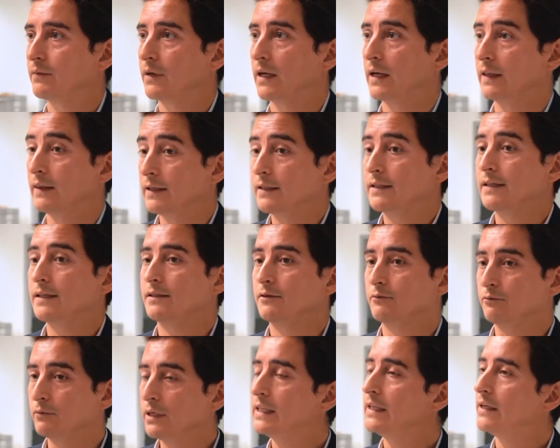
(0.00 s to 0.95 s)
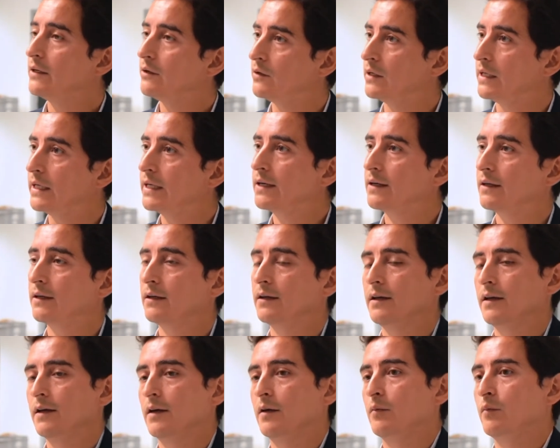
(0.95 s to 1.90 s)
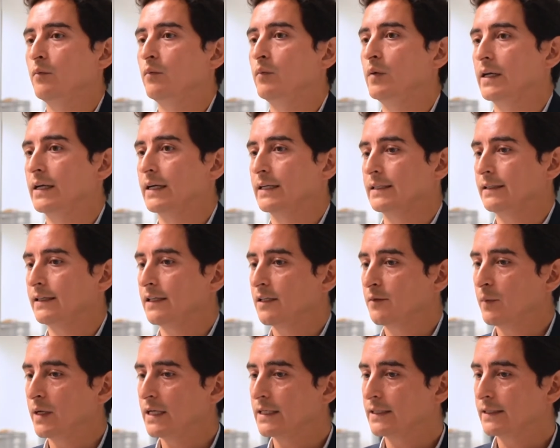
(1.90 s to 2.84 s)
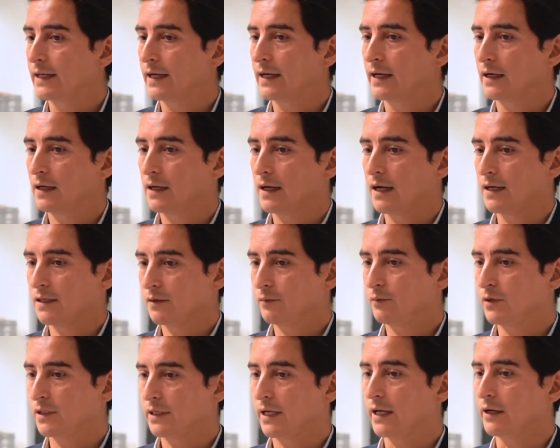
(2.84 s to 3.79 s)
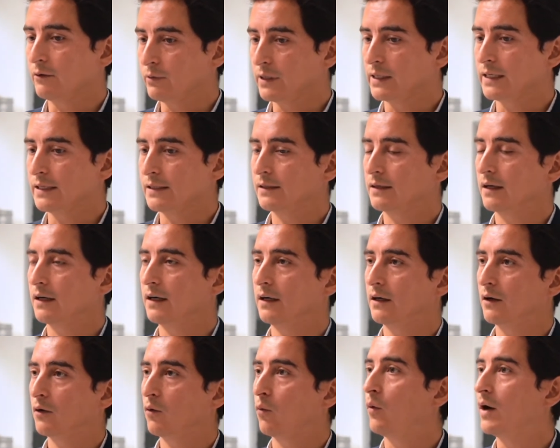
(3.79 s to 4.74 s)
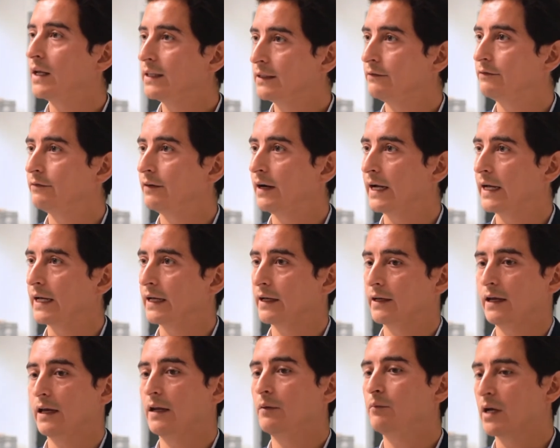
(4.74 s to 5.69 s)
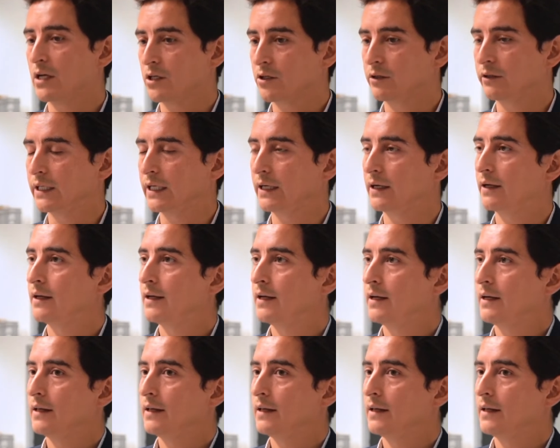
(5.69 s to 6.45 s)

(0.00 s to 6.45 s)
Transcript: And this is really unique, because this means that customers can really start quantifying and measuring